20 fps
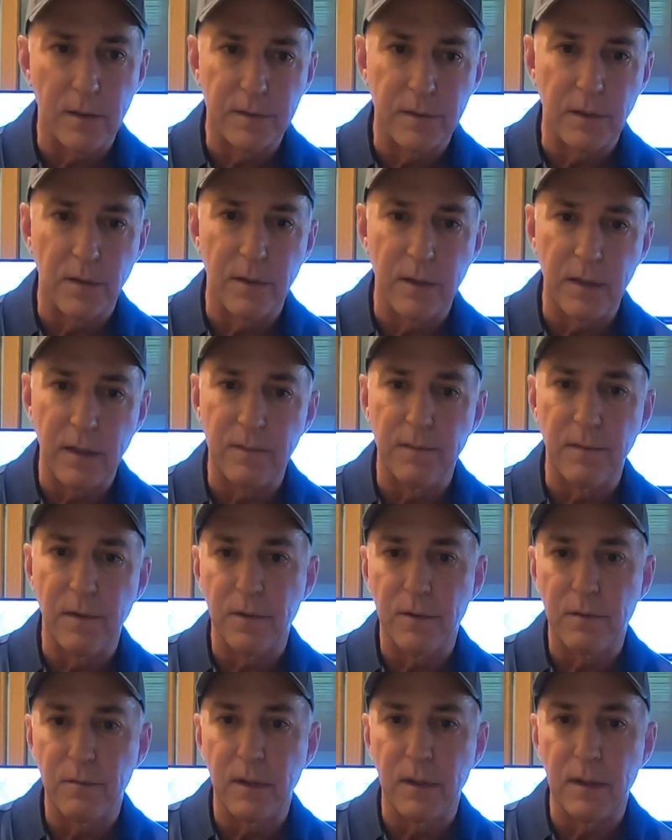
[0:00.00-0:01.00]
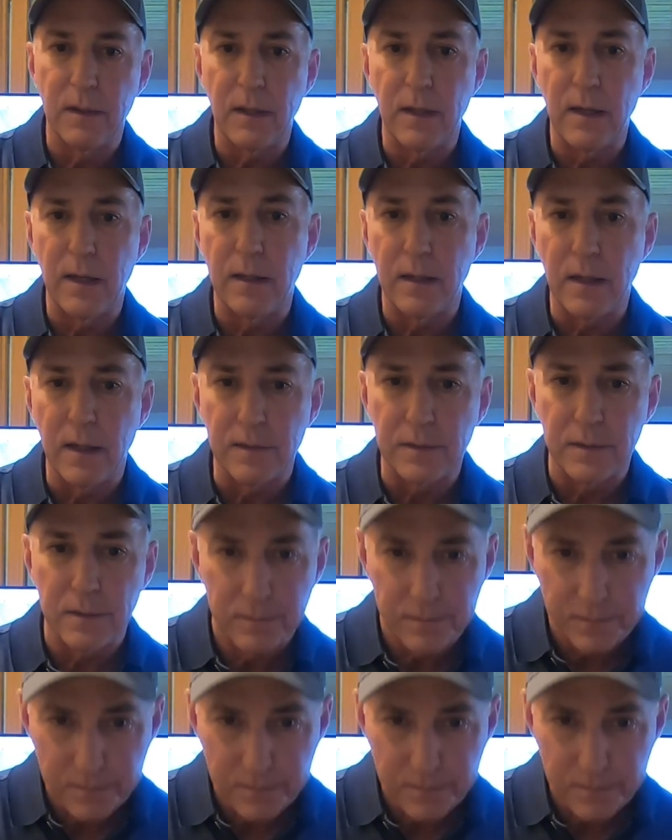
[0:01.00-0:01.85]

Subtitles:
So the Evo 3.9 has